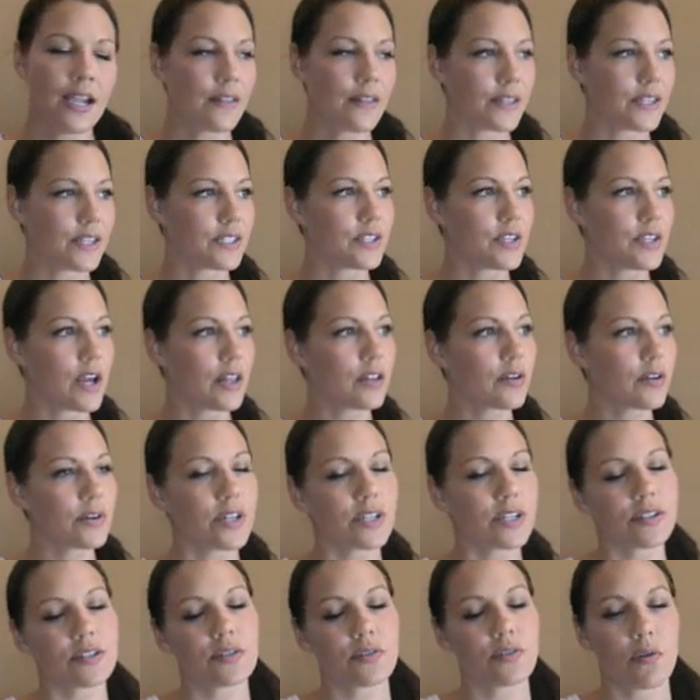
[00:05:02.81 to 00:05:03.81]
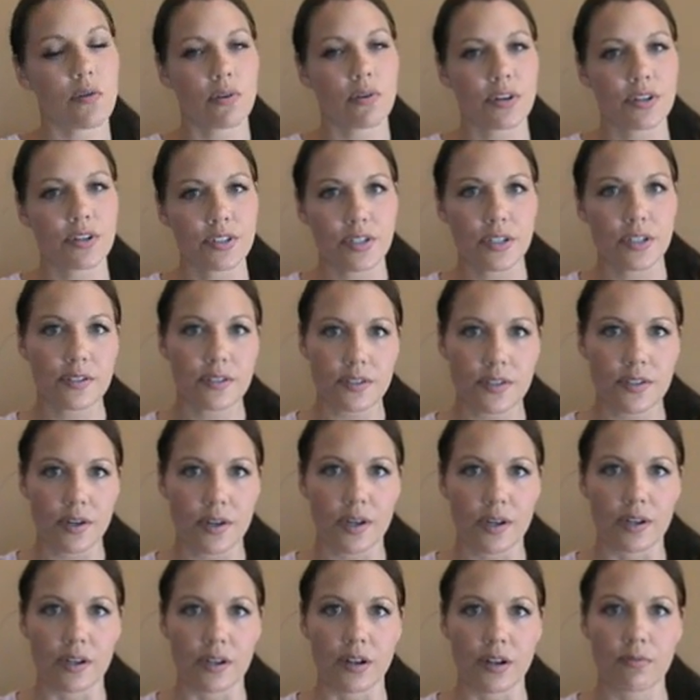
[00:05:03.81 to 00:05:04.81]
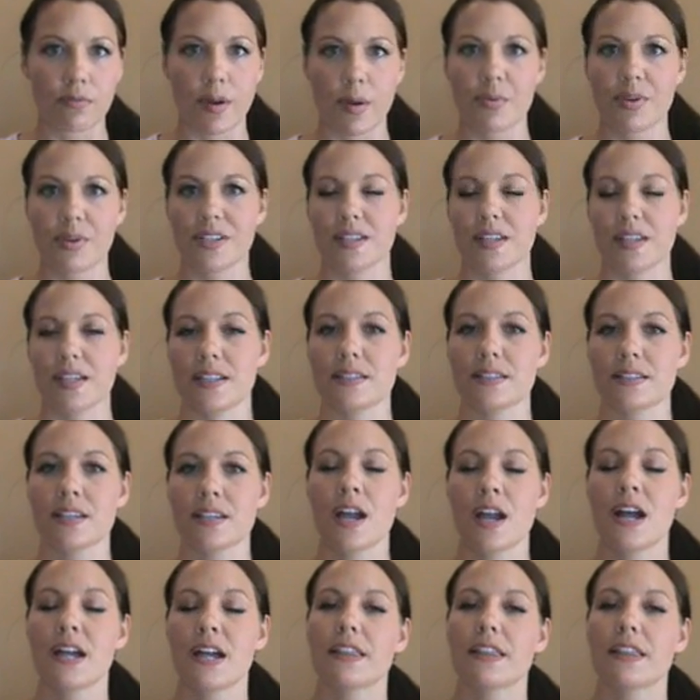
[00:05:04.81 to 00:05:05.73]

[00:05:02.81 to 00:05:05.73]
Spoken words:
This yellowish, orangish circle represents